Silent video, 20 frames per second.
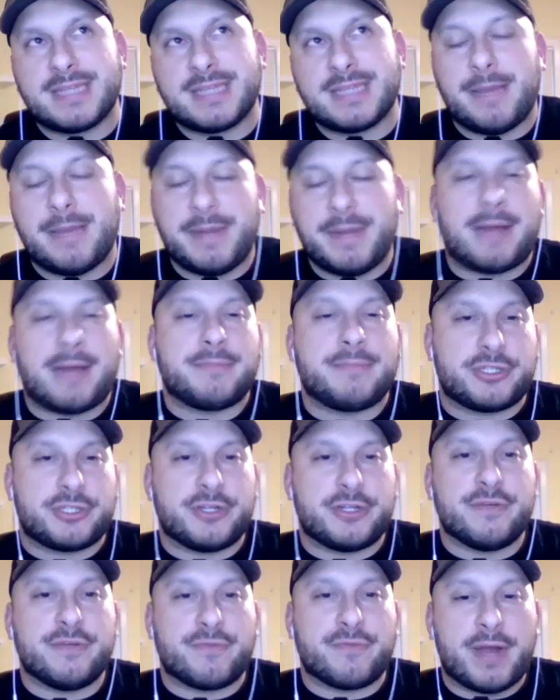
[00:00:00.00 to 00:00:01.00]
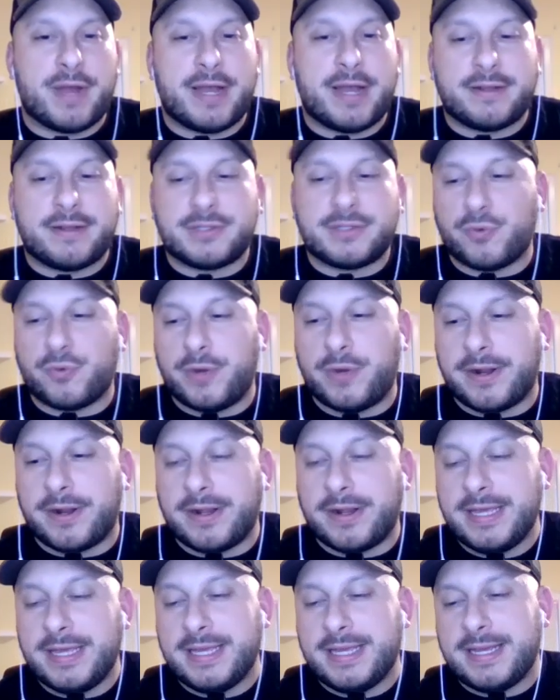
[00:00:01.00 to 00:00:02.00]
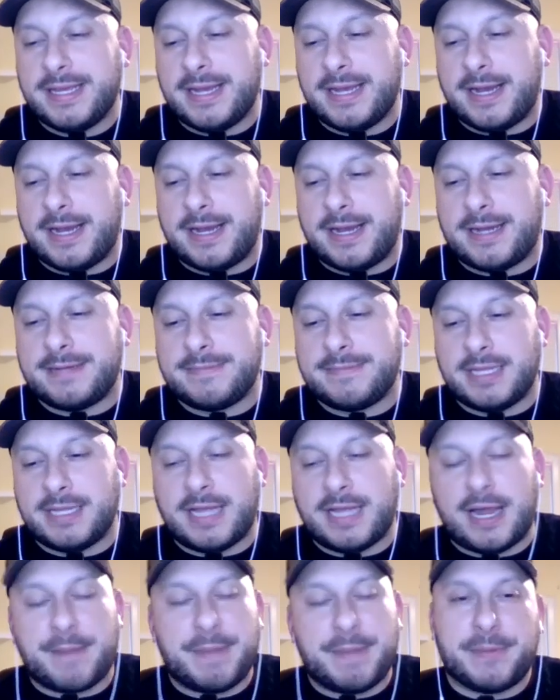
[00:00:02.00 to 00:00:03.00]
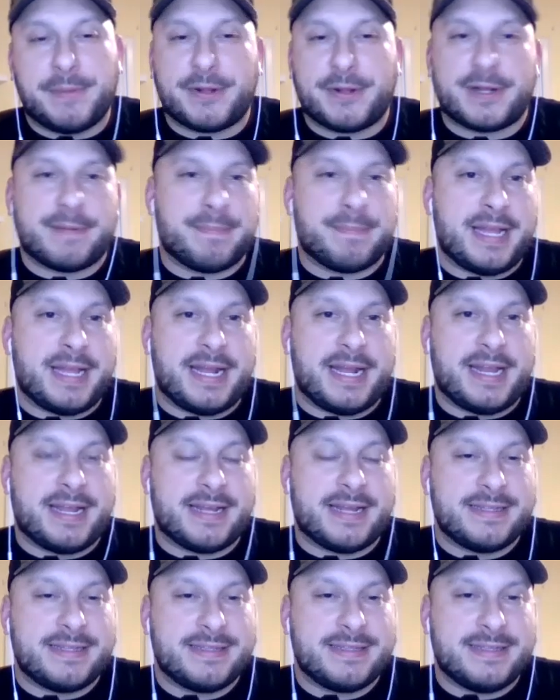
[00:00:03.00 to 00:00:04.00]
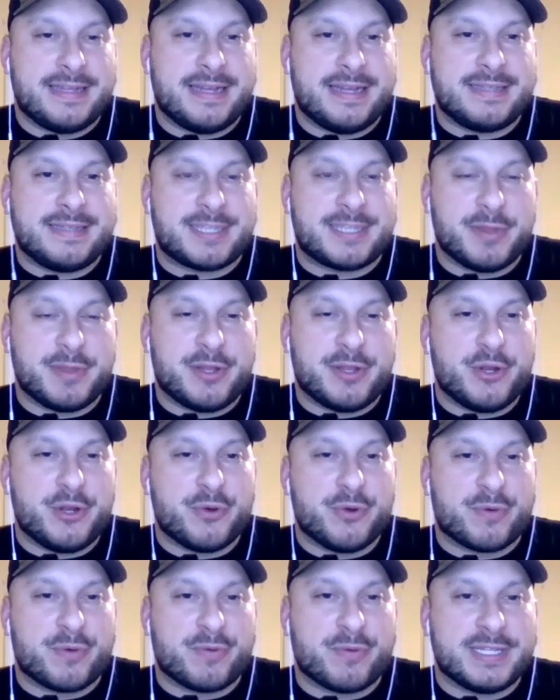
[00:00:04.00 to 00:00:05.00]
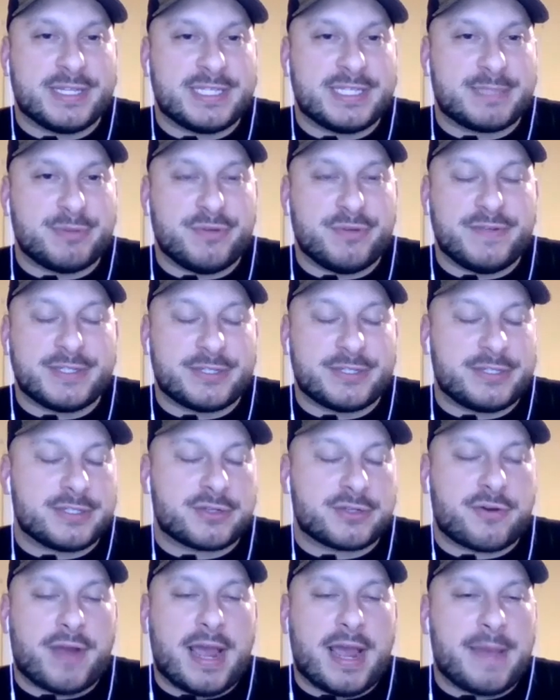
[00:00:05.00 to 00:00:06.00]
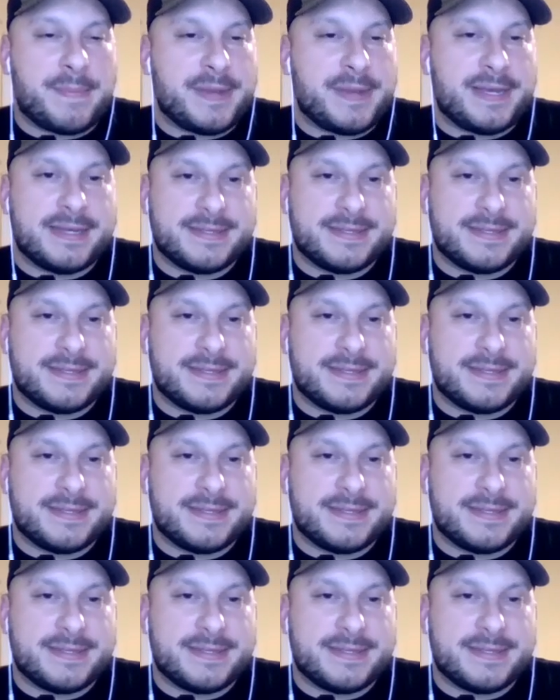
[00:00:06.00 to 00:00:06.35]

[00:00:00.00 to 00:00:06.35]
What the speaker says: I mean, I'm sure you've read on Twitter. A lot of people are complaining that some of the newer release movies are just crappy.